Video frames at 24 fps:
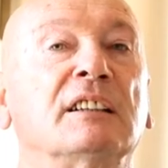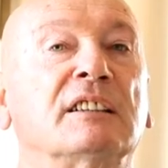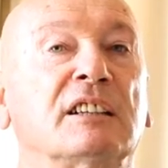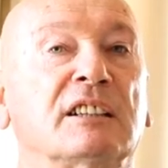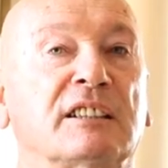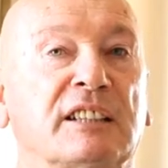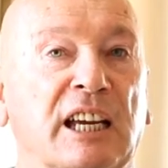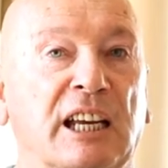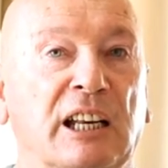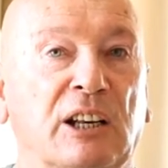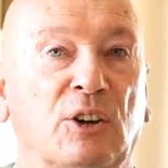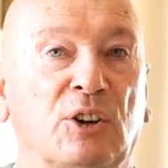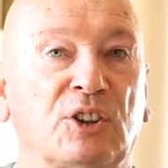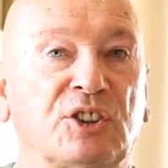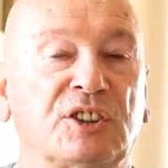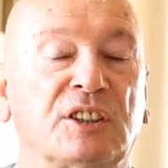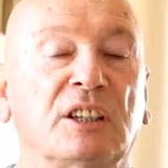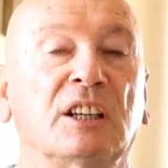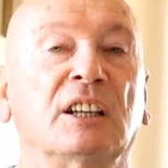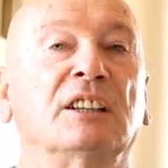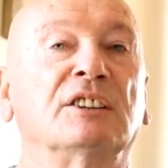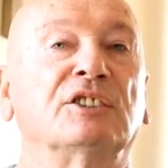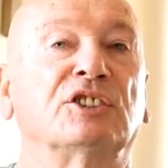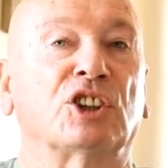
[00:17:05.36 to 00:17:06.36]
to tell
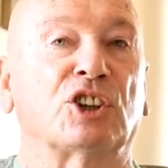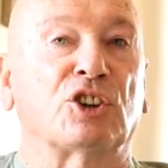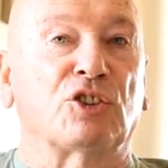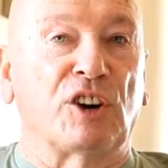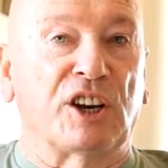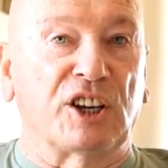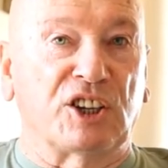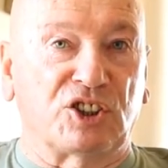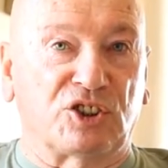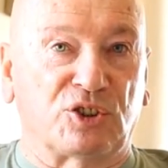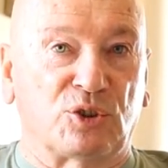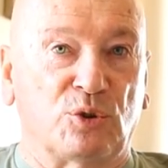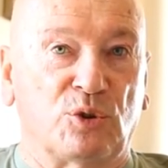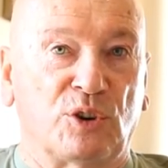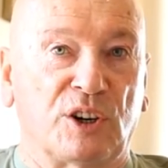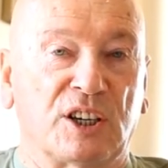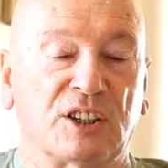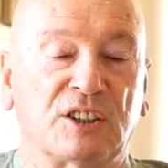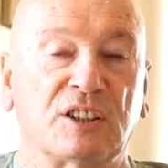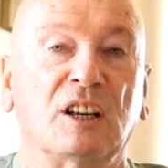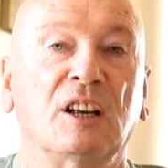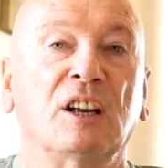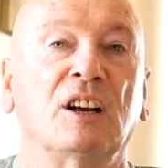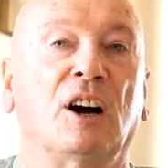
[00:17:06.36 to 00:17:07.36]
us the great
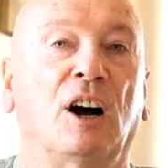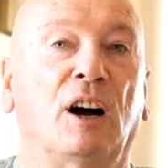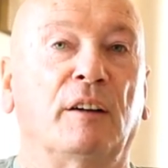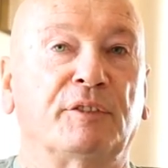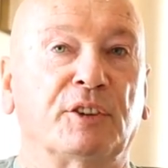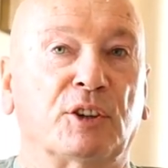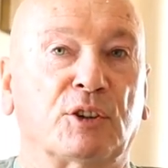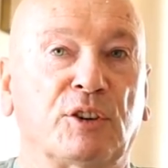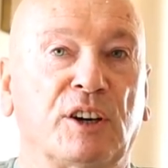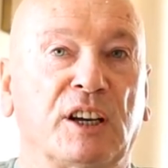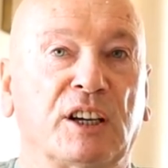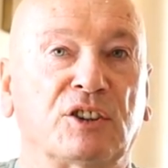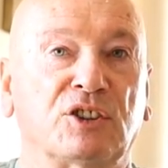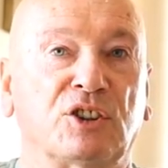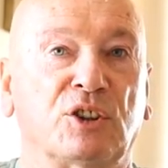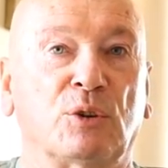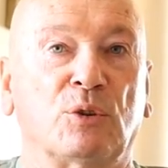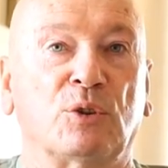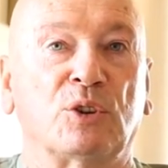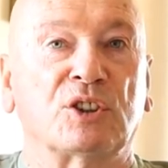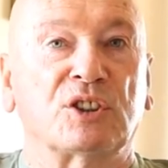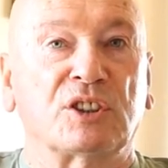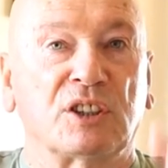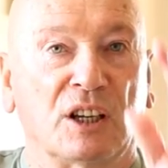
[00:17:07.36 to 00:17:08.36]
stories of the great
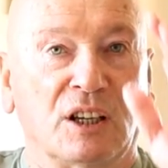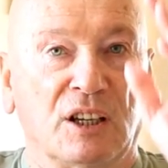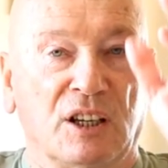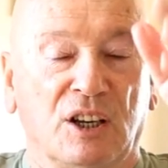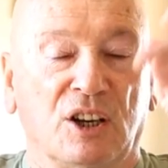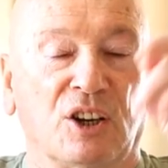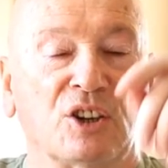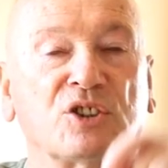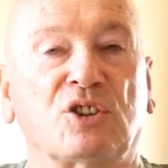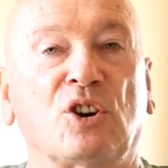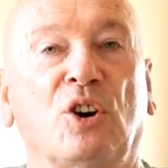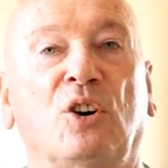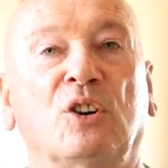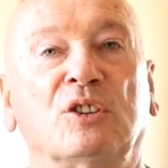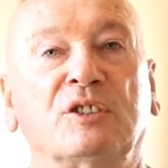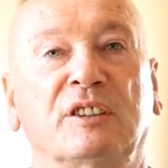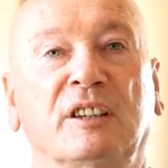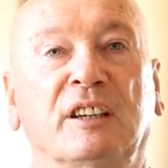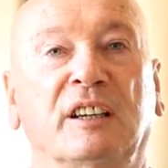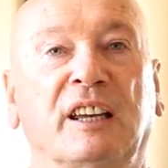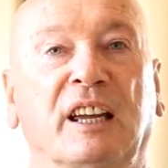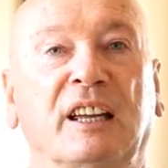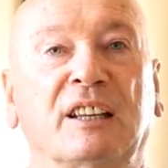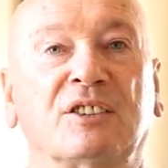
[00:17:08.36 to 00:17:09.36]
cures. Talk to
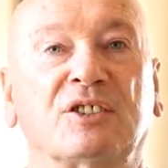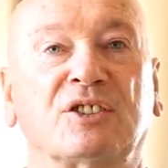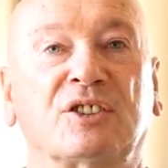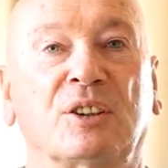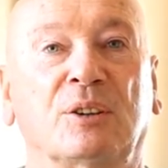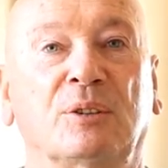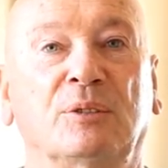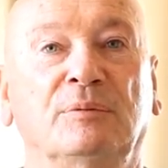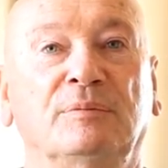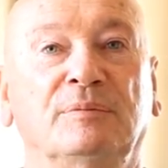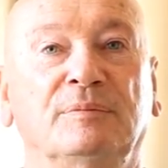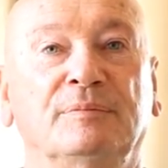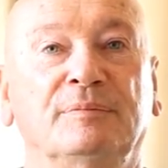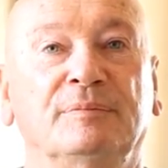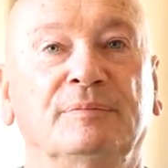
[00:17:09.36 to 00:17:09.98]
you again soon.